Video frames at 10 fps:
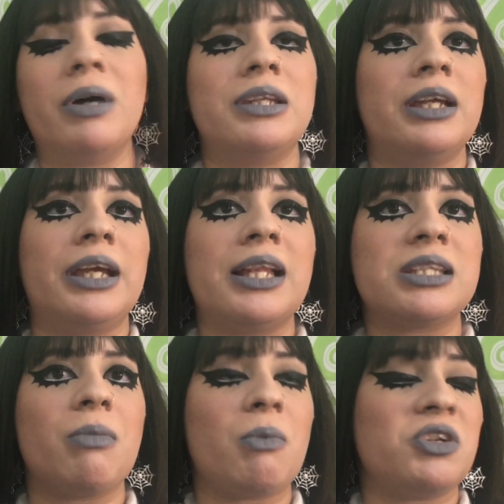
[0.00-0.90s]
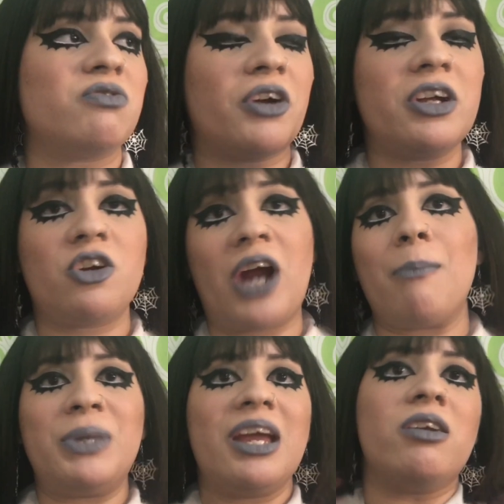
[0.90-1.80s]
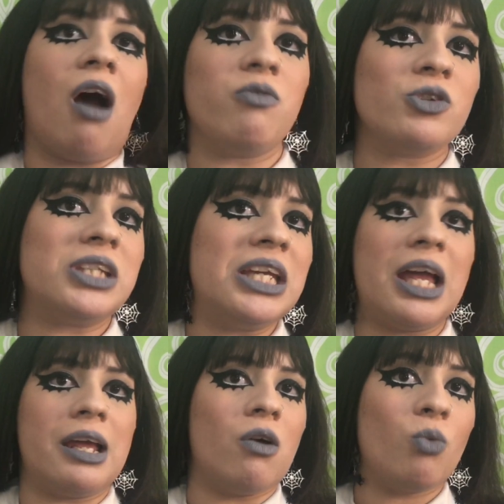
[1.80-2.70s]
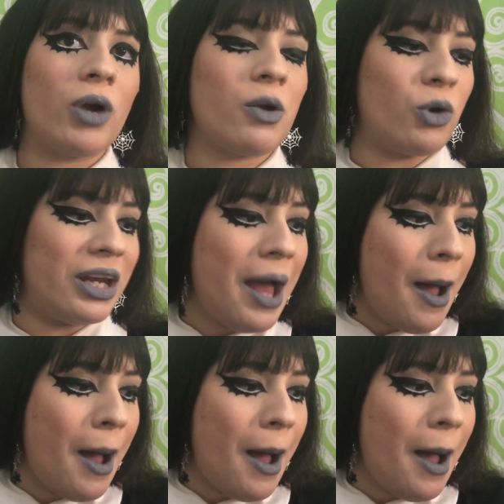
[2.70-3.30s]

But then again, some of them are just very crappy and novelty and they don't work good.